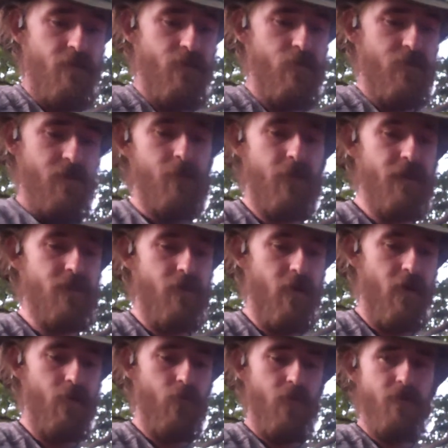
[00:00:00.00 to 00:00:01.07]
Using a piece of
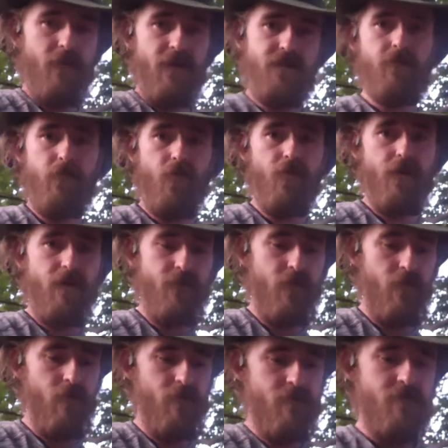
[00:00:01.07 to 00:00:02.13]
hardwood makes it more
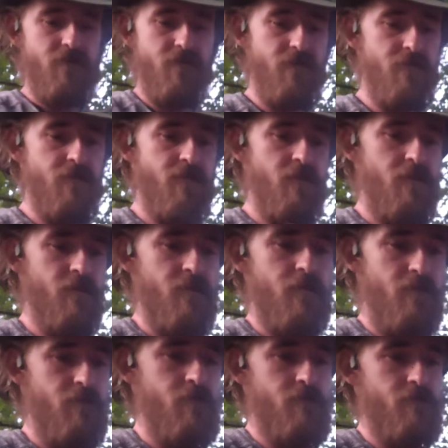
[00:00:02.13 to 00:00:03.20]
difficult,
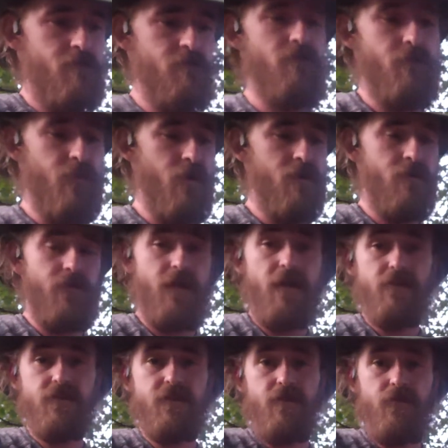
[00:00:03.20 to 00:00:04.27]
but
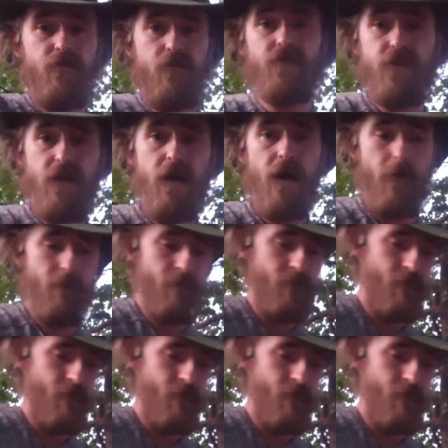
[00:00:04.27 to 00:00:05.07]
that'll still do the job.